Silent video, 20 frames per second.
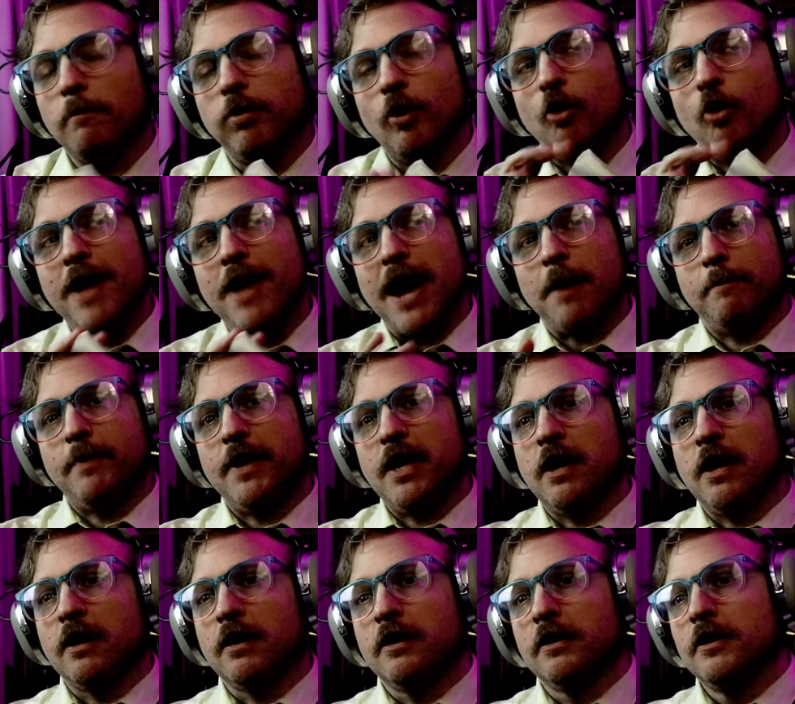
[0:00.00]
Blowback
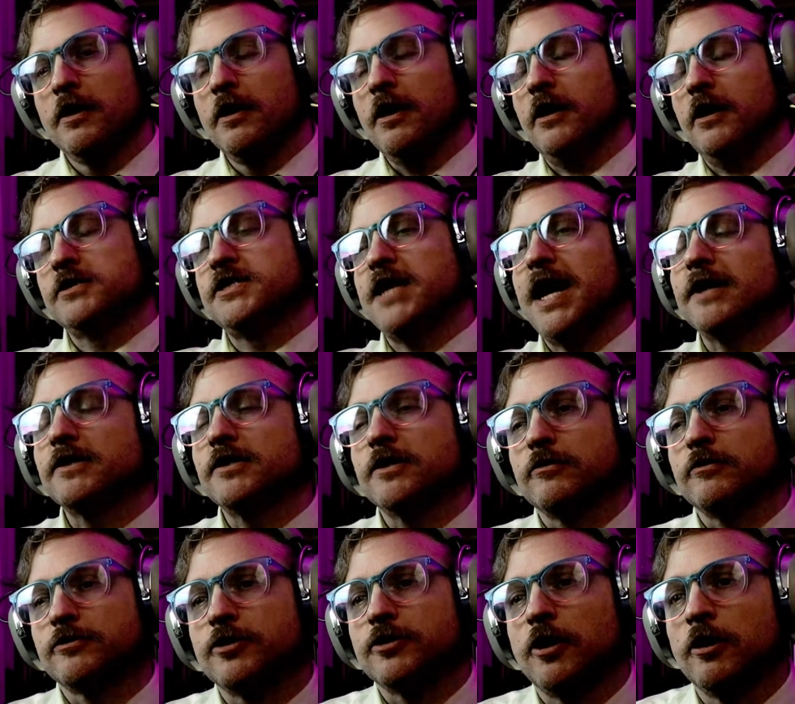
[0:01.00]
being a
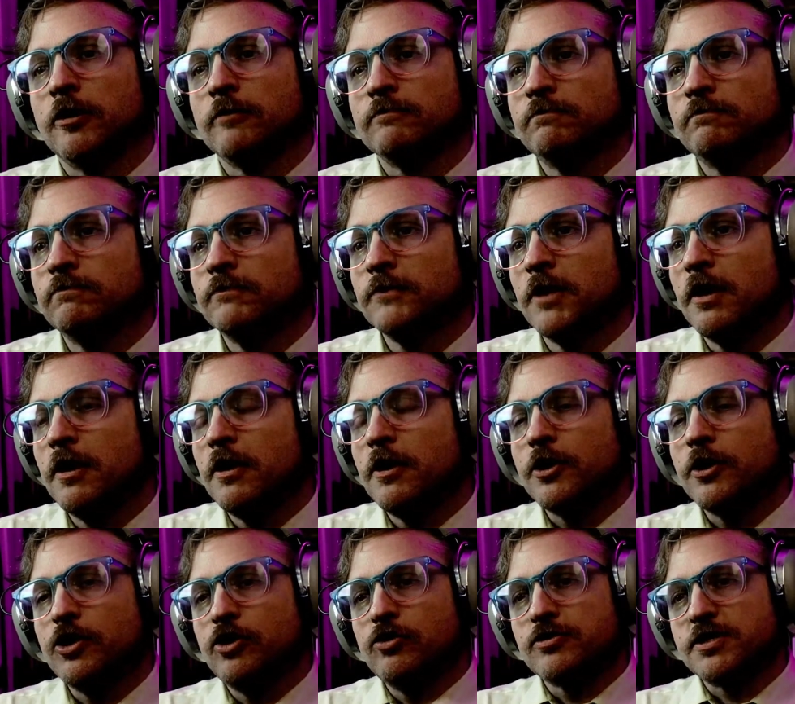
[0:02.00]
technical term
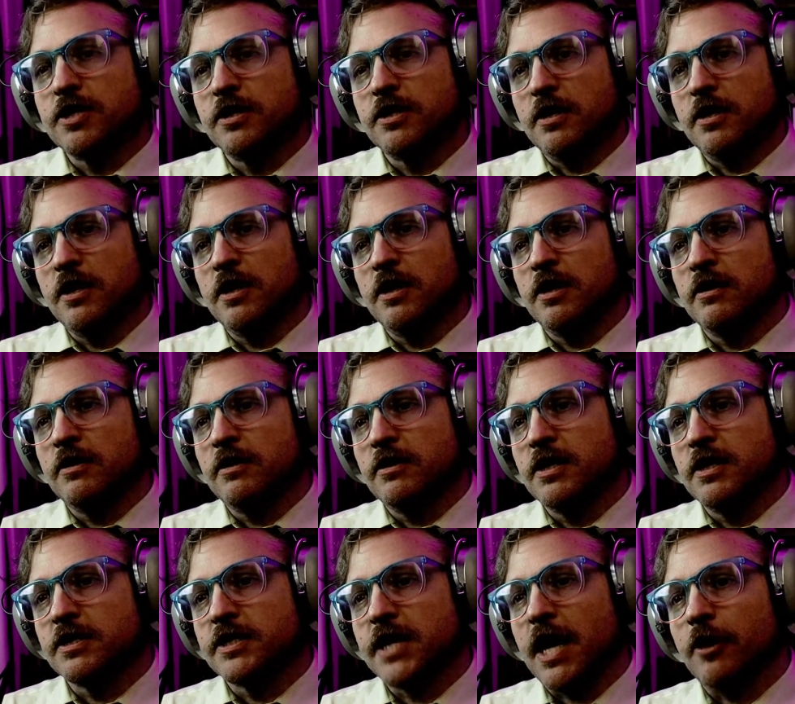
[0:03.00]
used in, in
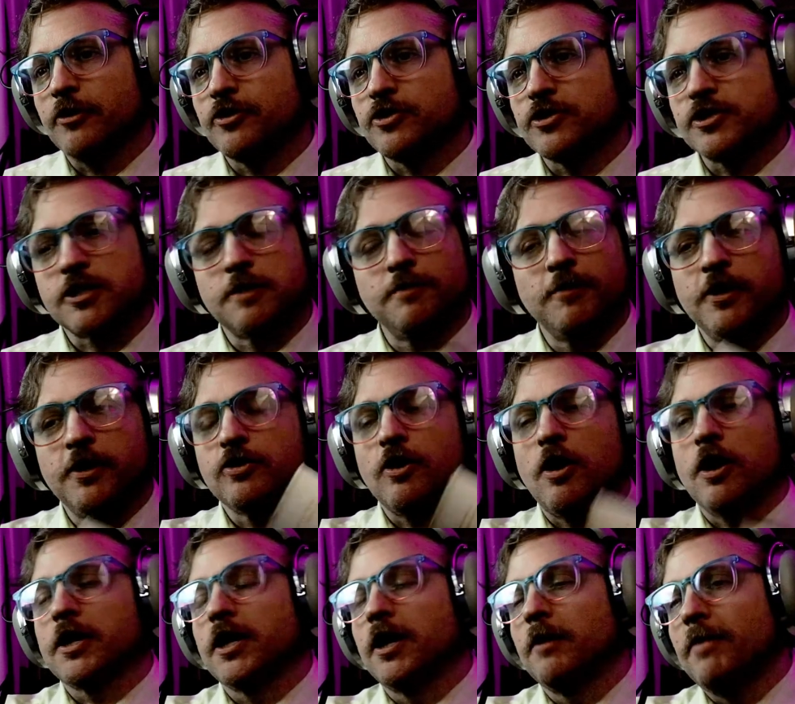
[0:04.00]
the intelligence community,
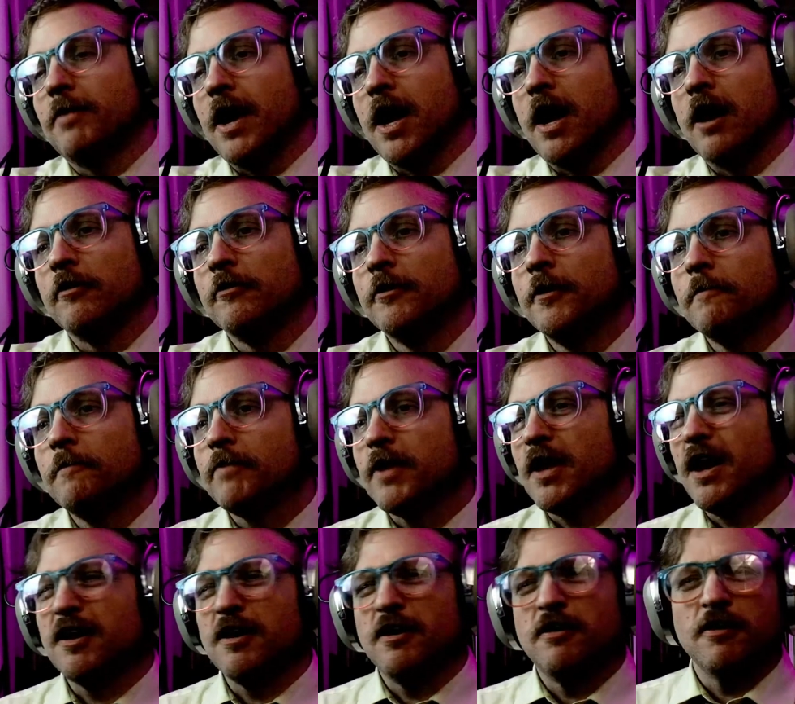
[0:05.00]
talking about,
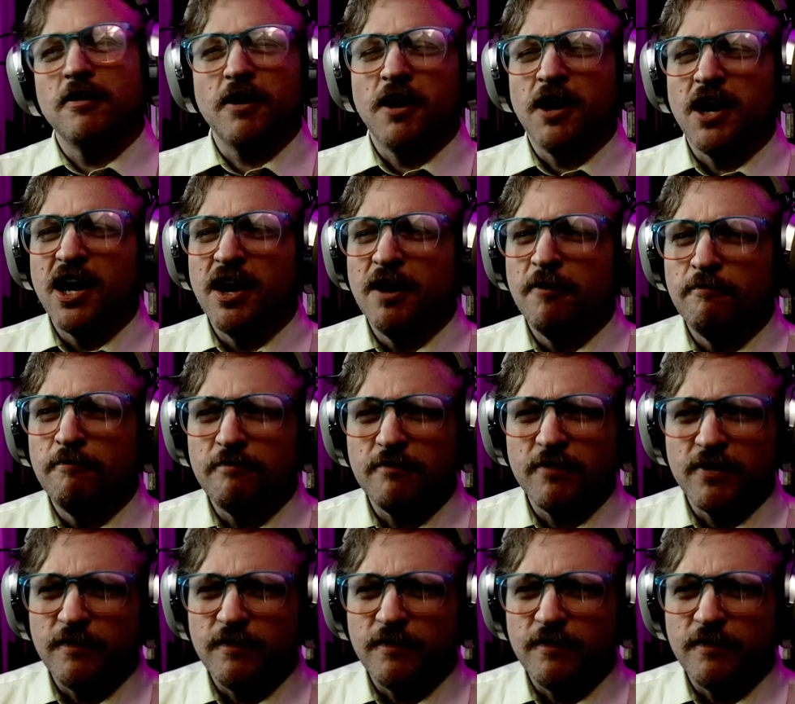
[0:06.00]
like, uh,